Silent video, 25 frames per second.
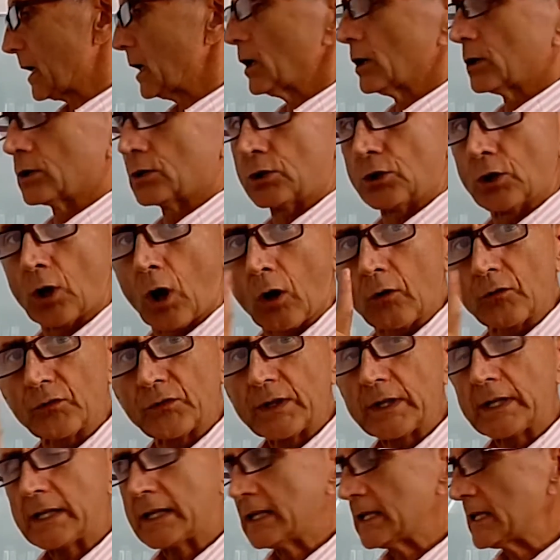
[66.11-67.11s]
not
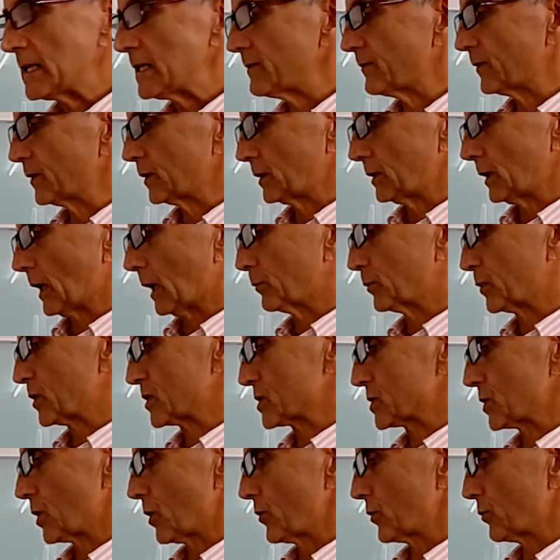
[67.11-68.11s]
the even numbers,
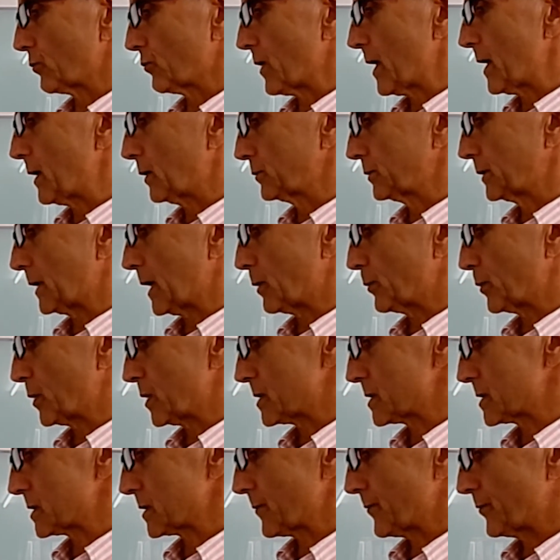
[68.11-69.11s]
not the round
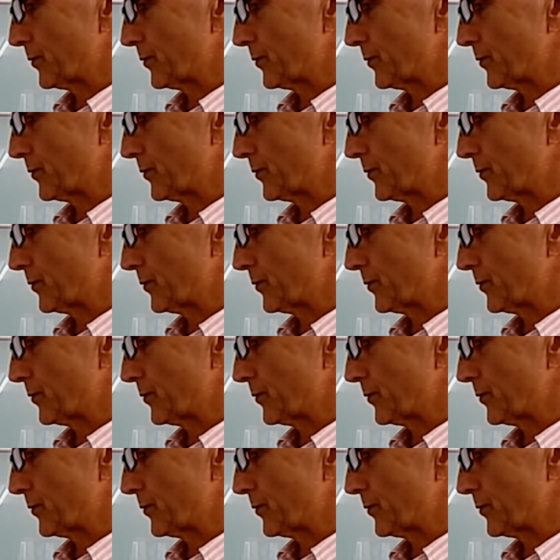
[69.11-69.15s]
numbers.